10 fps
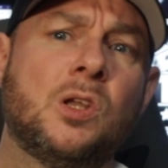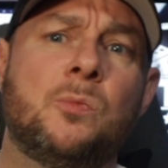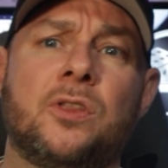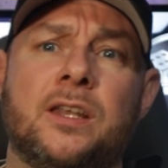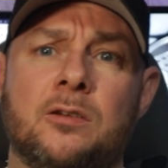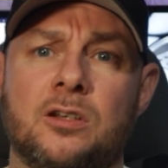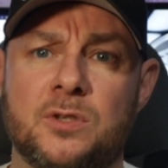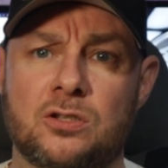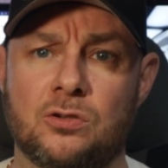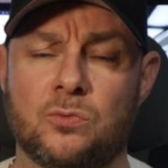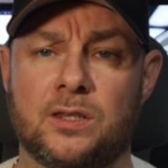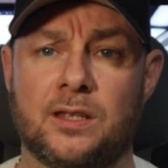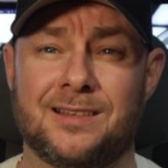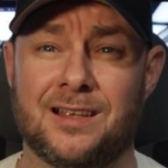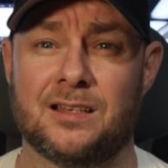But then I'm going to be stuck with,
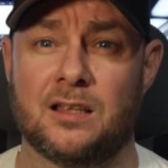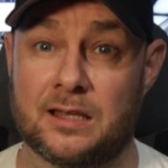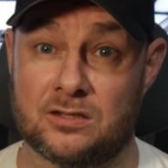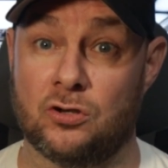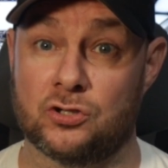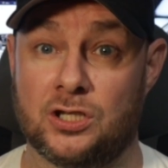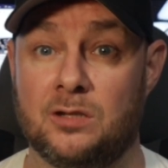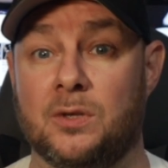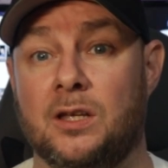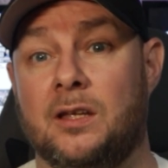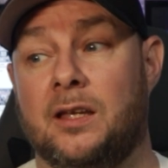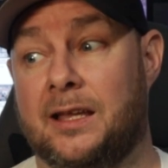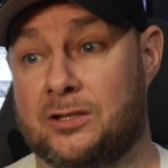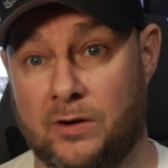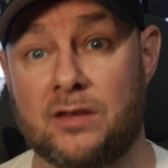it's not cheap.
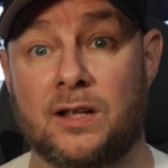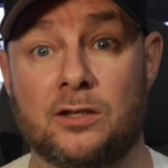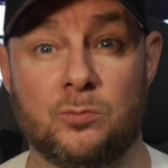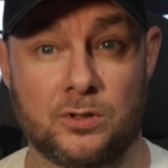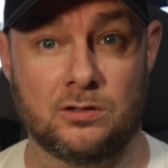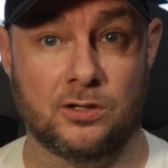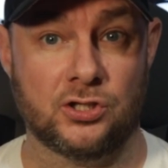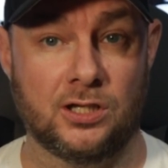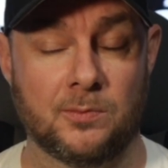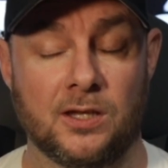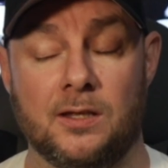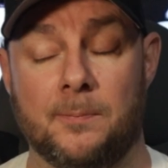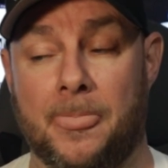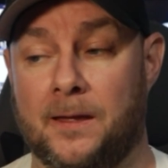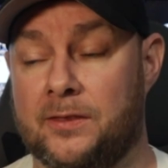It's great value, but it's not cheap.
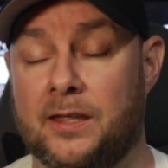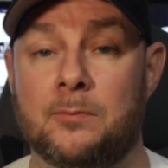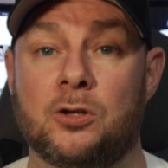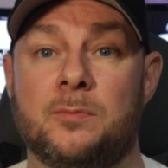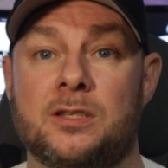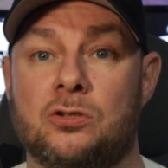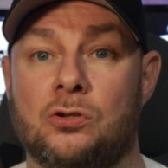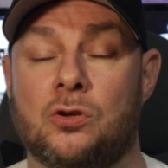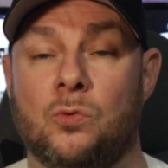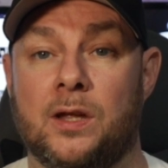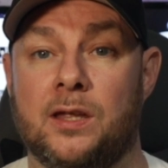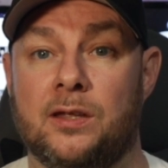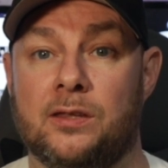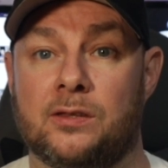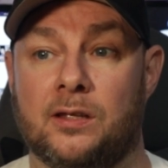Then I'm going to be stuck
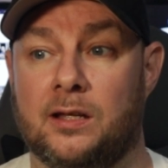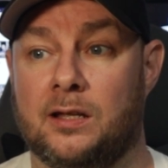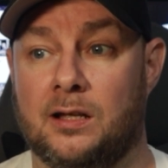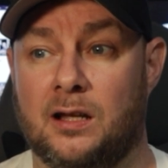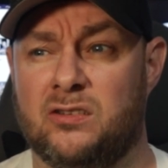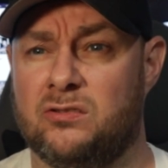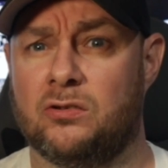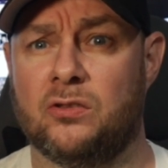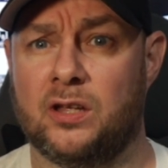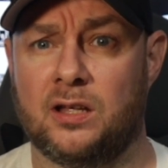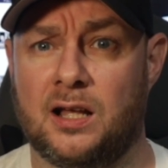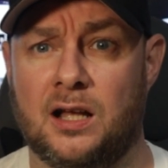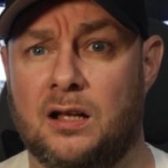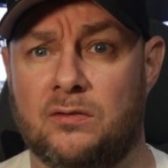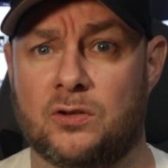with another
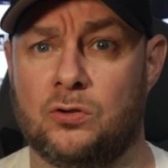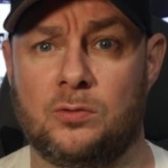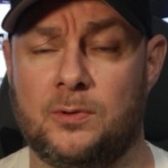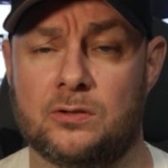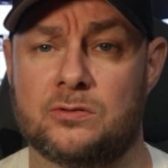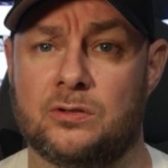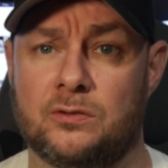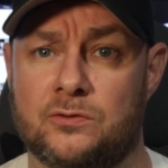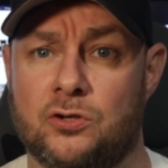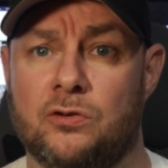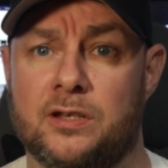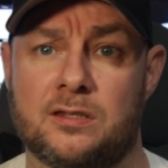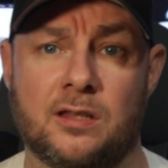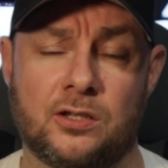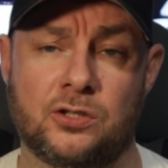half core box of
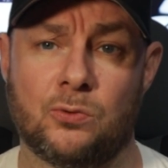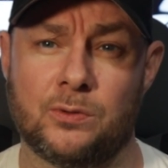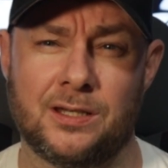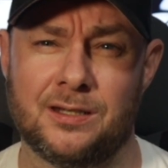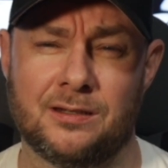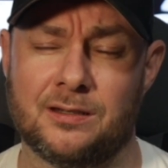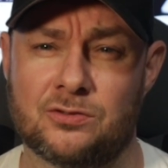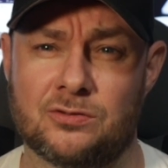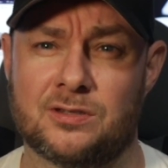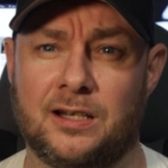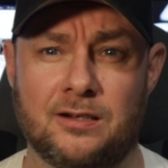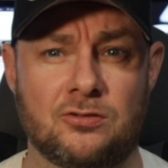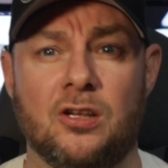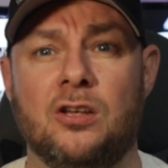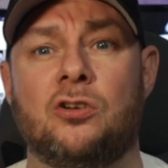droids that I don't need, and that's so I
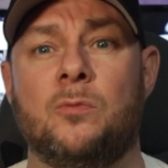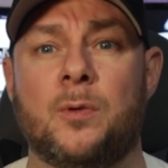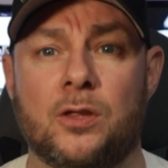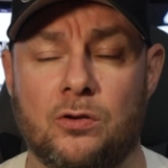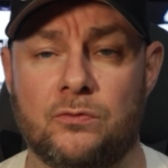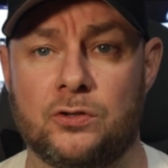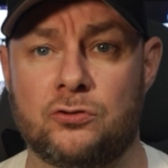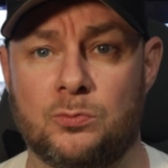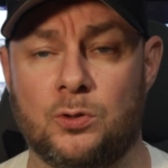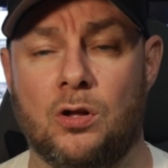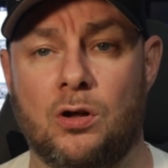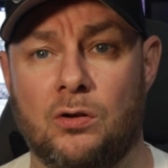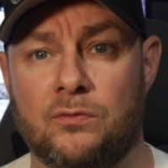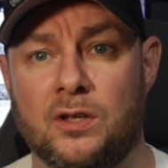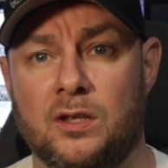just couldn't be bothered going through the trouble
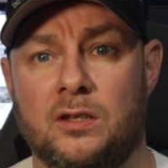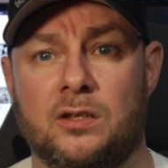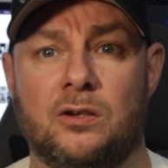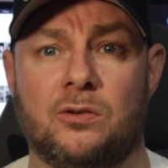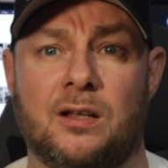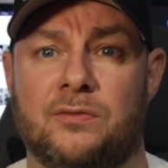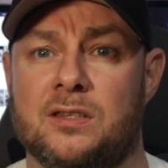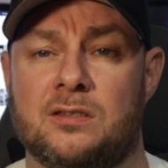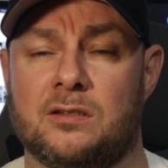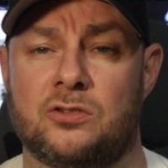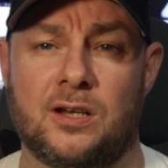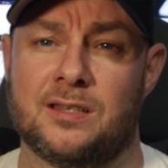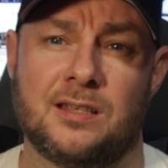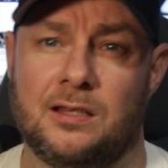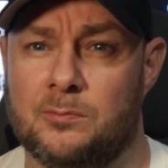of, you know, having to try
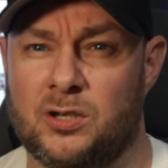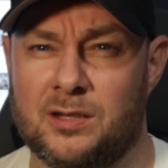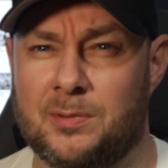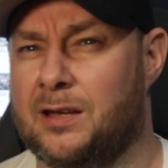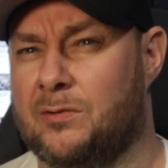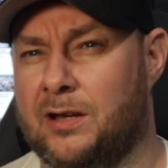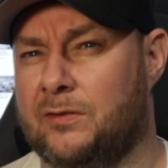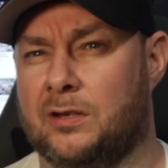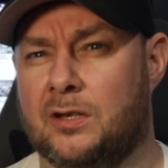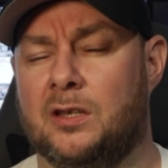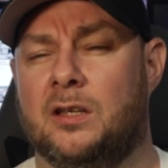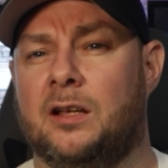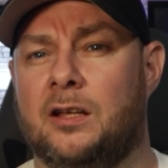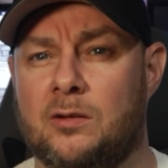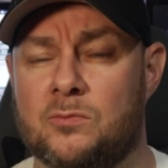and sell them on eBay or
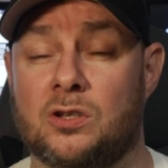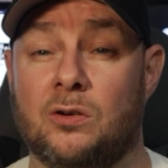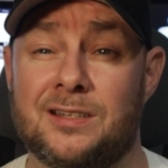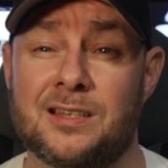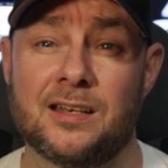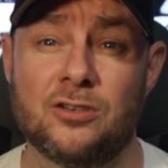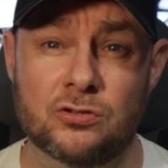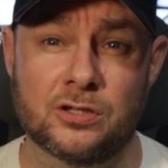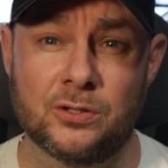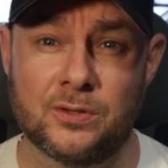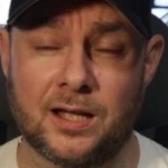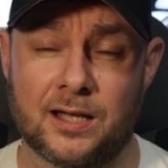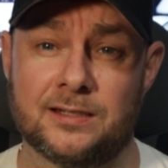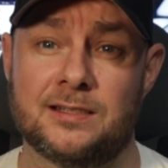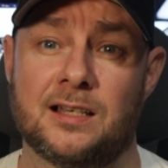whatever. So I decided not to do
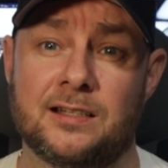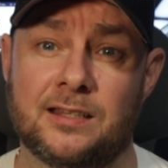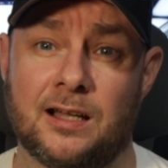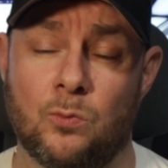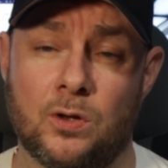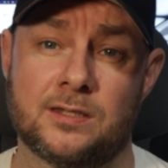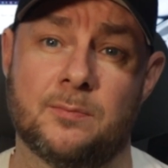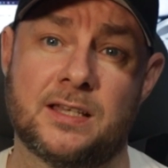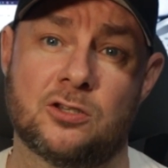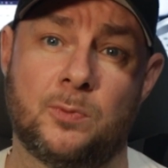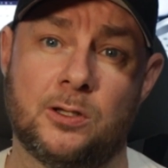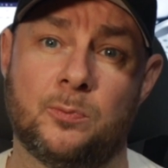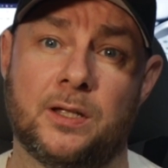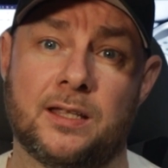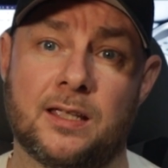that, and I decided that I wanted to mix it up a
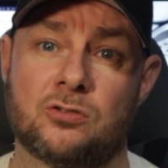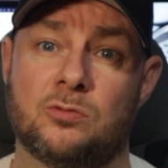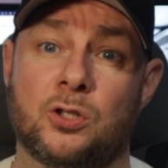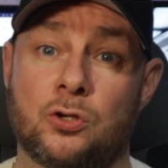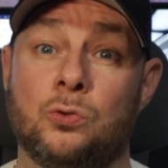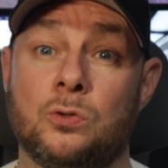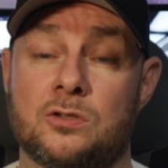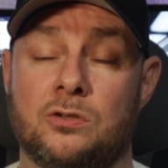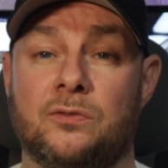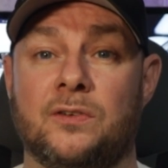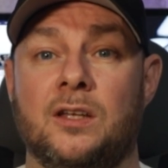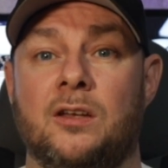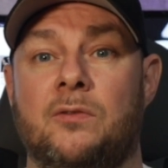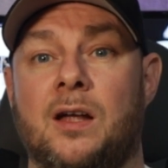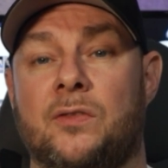little bit and get some of the cooler stuff
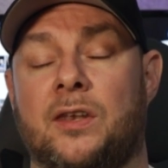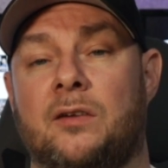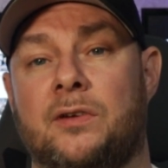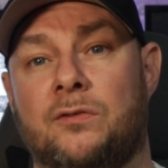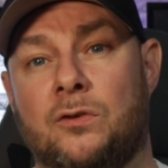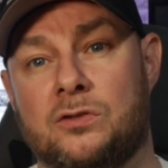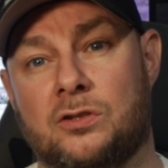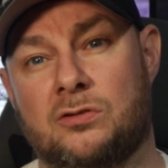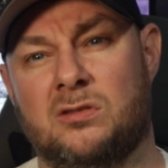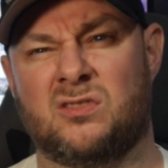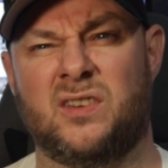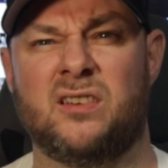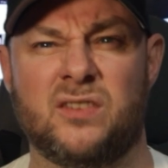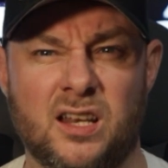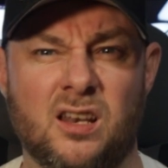rather than having a Force that just looks
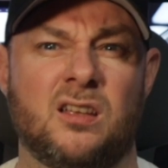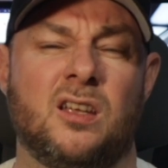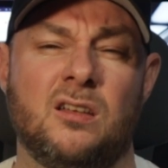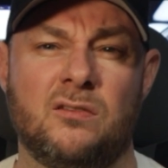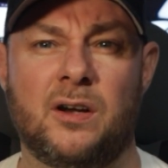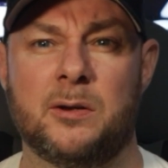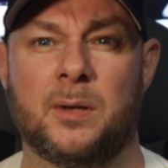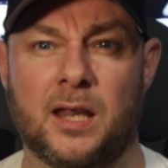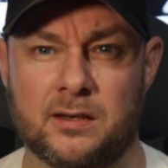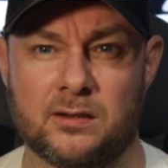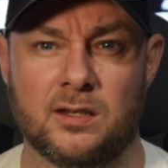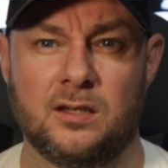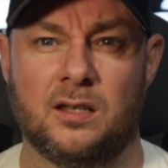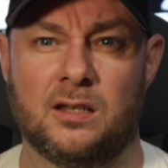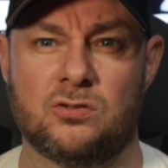very vanilla, very bland,
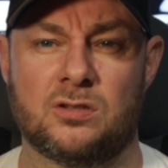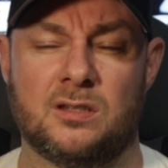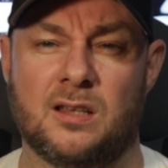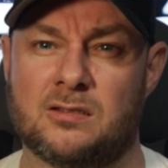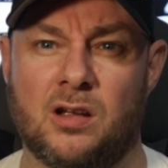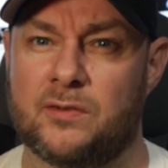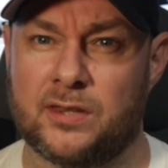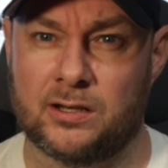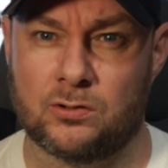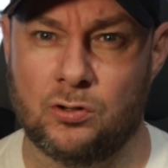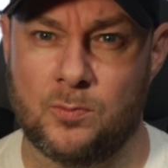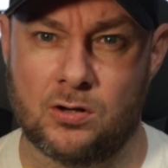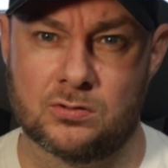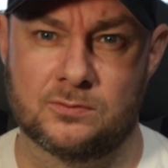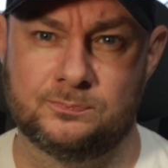and just has got everything out of the core
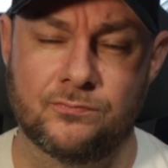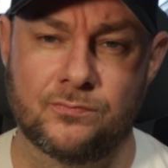box.